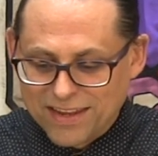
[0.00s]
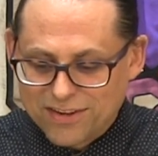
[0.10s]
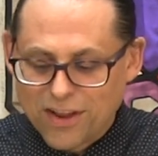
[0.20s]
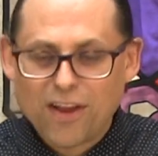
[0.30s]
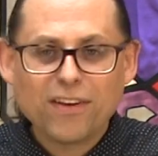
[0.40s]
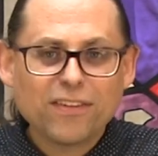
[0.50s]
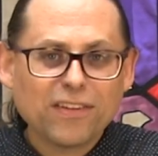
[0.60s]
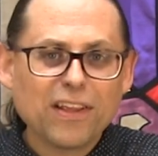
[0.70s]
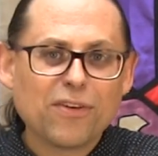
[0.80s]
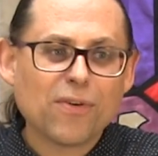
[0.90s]
to
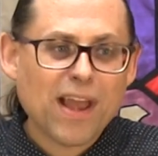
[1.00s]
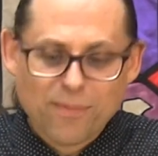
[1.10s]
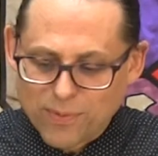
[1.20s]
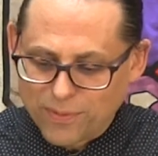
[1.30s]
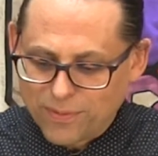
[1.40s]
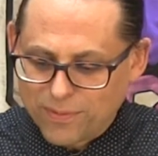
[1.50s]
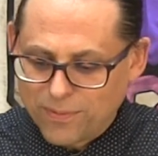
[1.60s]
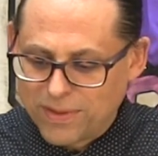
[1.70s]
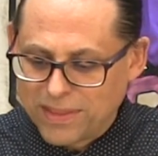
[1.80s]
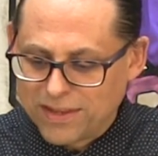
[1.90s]
honestly grapple
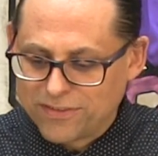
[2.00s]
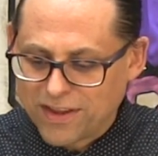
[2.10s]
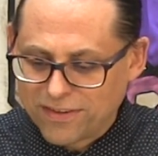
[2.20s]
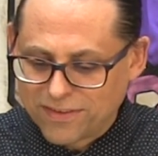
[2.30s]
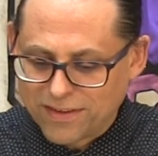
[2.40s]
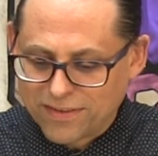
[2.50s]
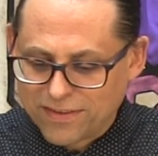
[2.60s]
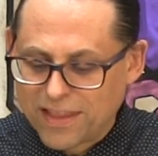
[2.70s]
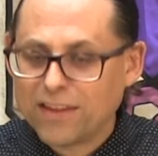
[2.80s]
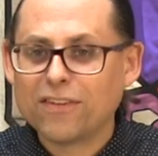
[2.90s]
with the injustice
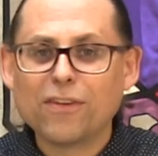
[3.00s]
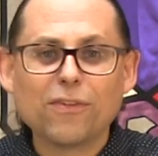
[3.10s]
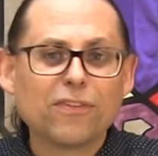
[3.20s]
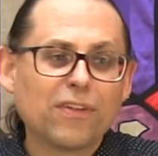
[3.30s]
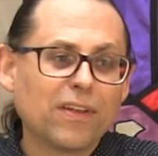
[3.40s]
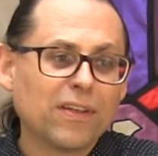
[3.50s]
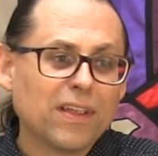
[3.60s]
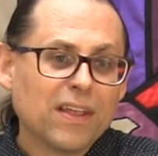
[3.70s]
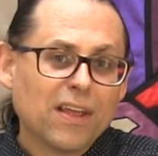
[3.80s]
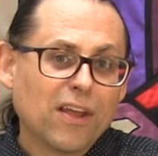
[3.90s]
that is used to
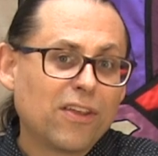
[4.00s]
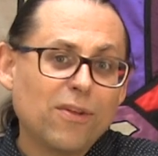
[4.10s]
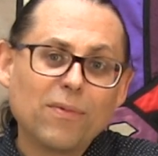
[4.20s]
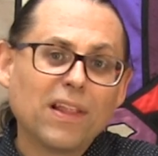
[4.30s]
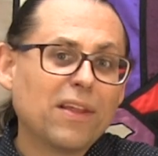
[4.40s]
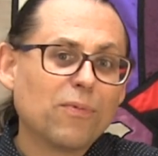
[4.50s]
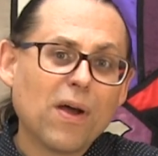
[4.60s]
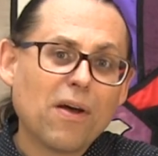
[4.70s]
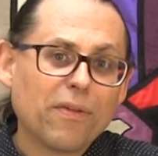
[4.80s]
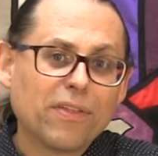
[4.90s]
accumulate
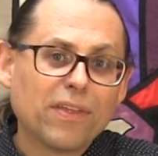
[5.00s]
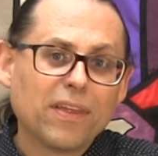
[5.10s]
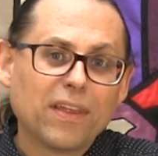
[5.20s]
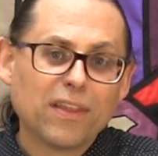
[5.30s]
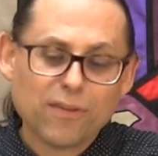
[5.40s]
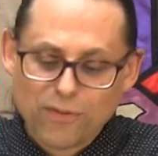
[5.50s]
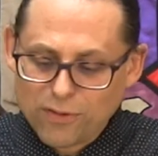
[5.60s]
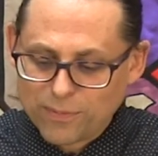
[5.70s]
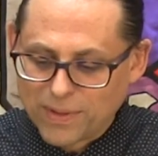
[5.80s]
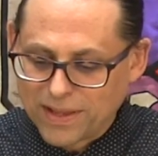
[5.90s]
wealth in the
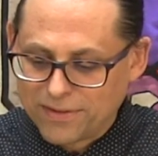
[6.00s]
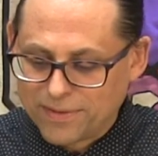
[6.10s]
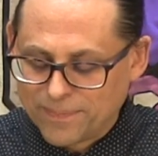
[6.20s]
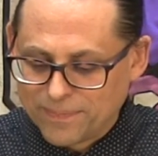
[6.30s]
first place.